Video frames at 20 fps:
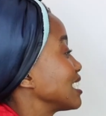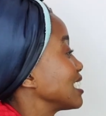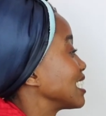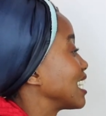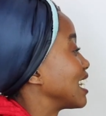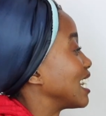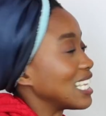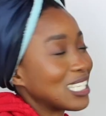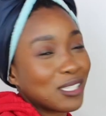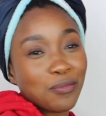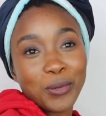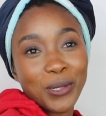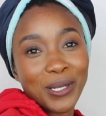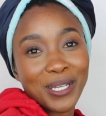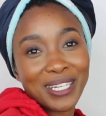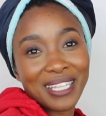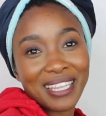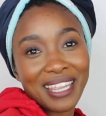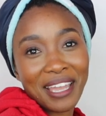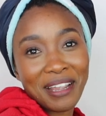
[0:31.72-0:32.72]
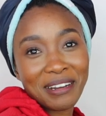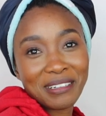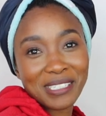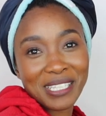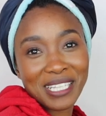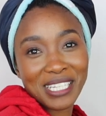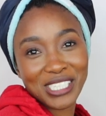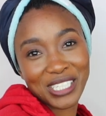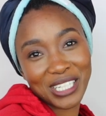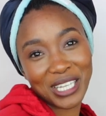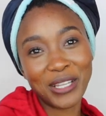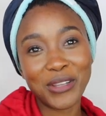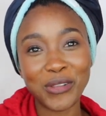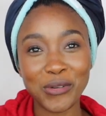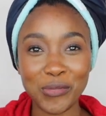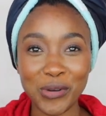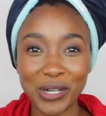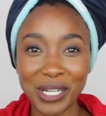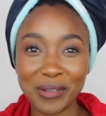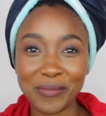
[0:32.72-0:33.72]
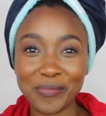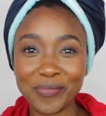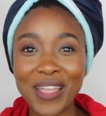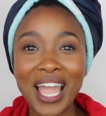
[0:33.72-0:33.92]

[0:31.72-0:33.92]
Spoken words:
Let's put her there so that she can look pretty.